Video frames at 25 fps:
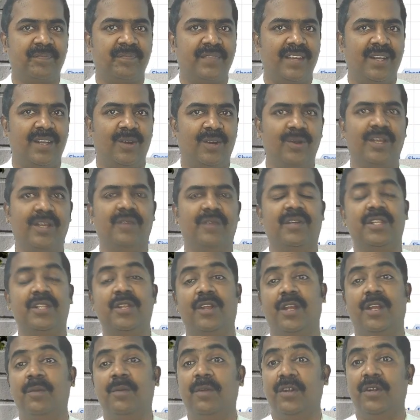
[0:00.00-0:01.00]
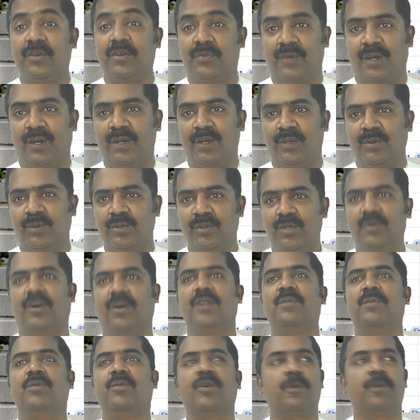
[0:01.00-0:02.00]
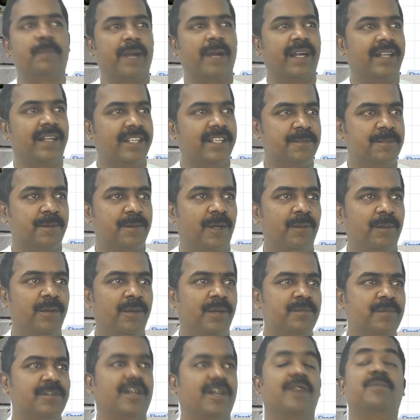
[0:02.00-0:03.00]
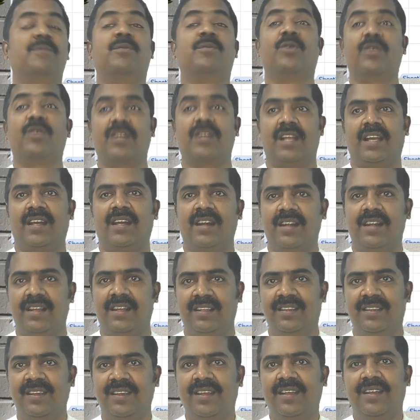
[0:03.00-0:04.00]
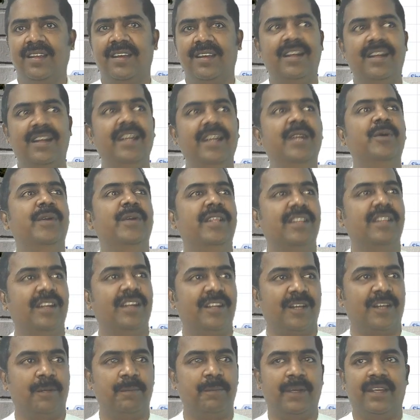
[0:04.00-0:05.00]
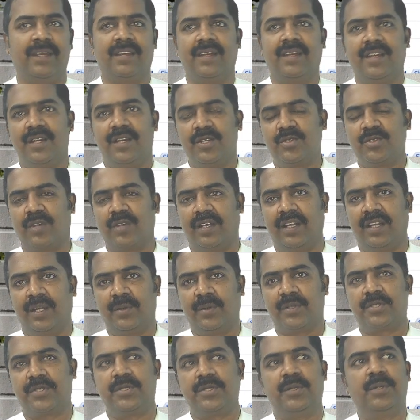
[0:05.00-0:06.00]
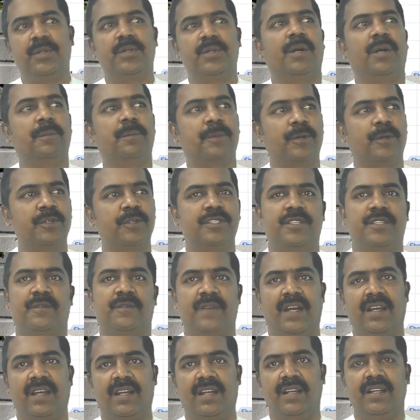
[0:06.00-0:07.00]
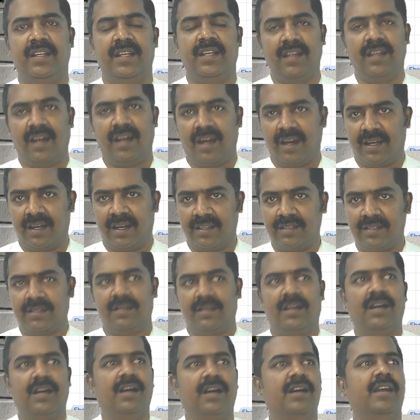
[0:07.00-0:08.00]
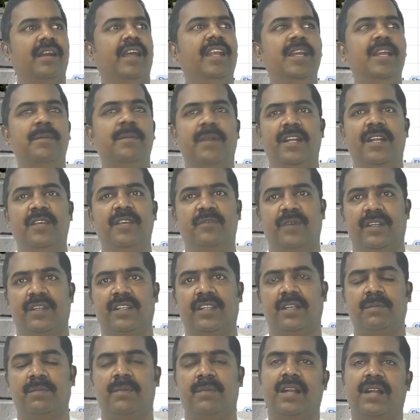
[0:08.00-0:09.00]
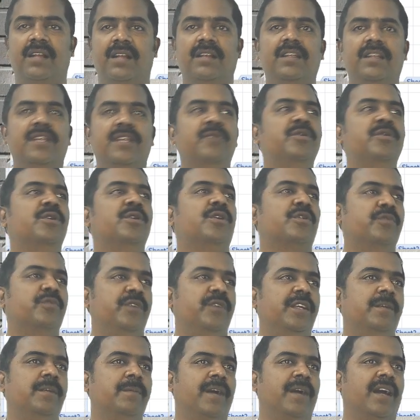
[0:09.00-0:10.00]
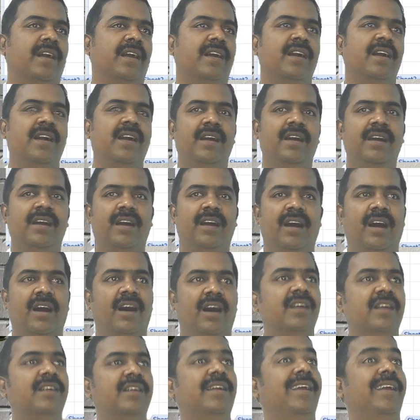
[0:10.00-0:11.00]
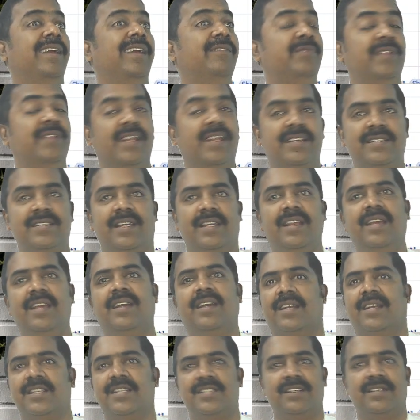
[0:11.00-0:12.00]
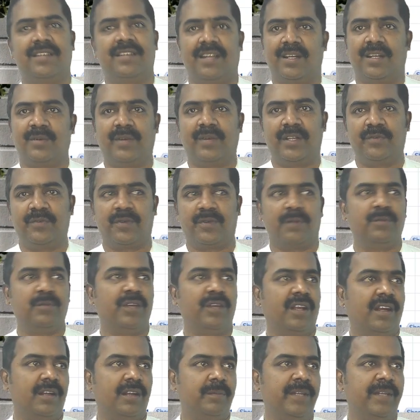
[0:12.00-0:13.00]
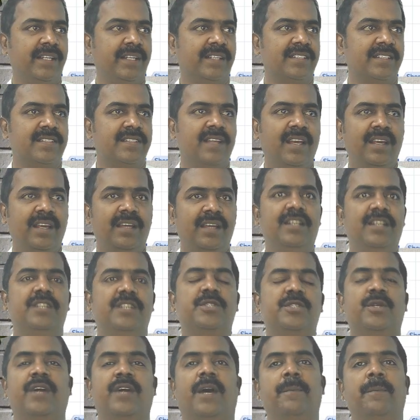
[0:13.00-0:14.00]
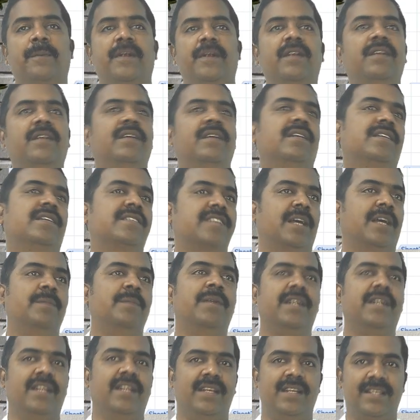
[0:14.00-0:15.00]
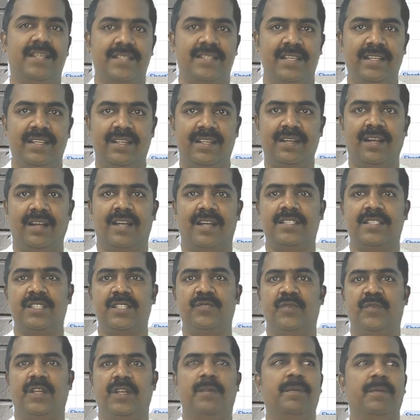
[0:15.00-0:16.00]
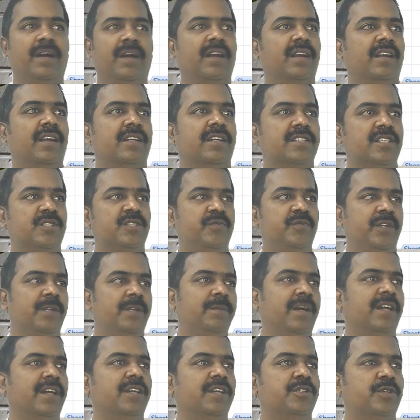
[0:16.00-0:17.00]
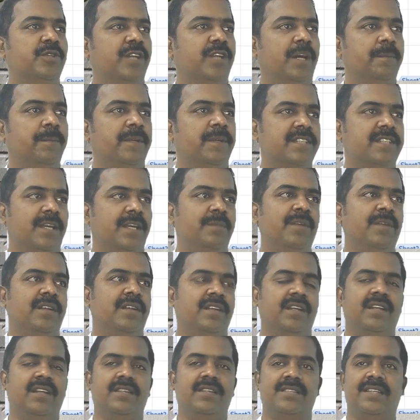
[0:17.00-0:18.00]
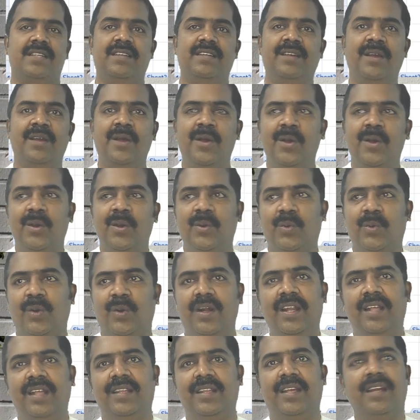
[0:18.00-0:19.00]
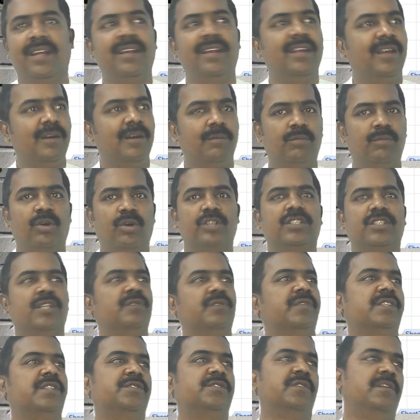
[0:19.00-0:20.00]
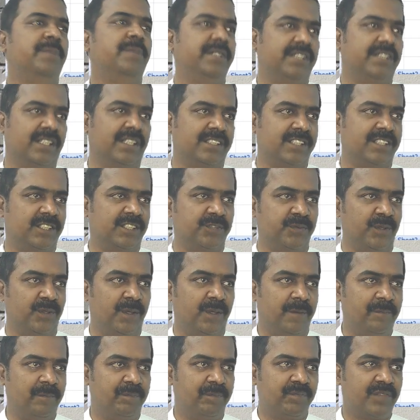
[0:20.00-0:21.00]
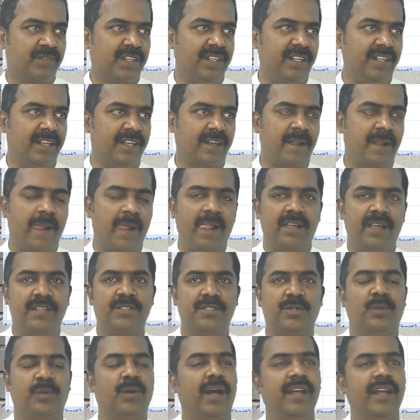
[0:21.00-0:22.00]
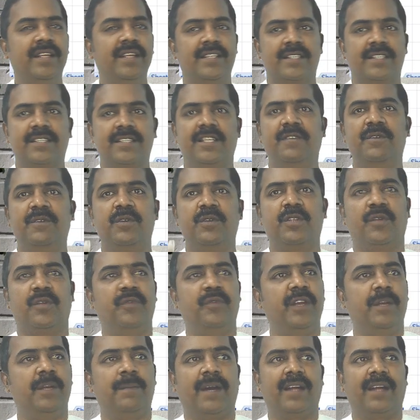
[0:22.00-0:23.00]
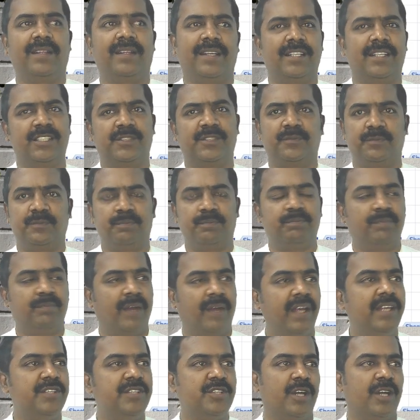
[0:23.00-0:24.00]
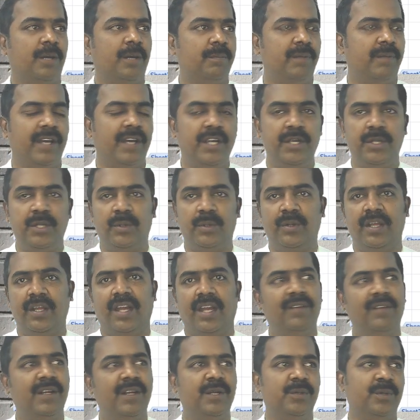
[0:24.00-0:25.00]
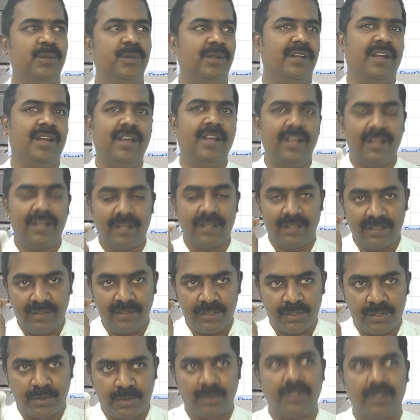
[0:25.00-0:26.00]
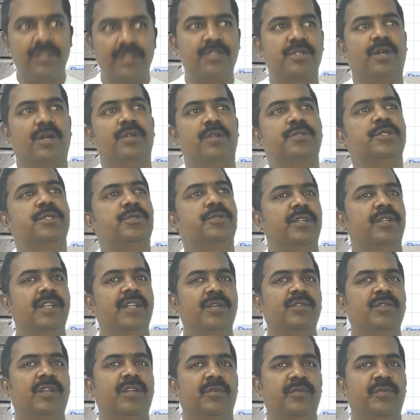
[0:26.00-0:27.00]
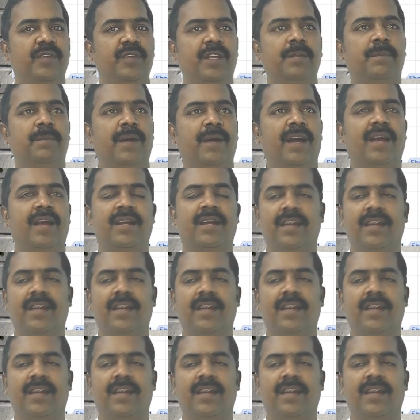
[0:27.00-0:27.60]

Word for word: Okay, whether you're able to follow, you want more practice problems or more clarity, redoing the topic. So I request you to approach the faculty or uh, anybody for that matter, give your feedback on if there is any correction required from your end because it should happen simultaneously. Classes feedback, classes feedback, it should happen simultaneously. Only then both of us will be successful. Clear? So I just give you the feedback. That is my job, my duty. I will do it. Students also should give the feedback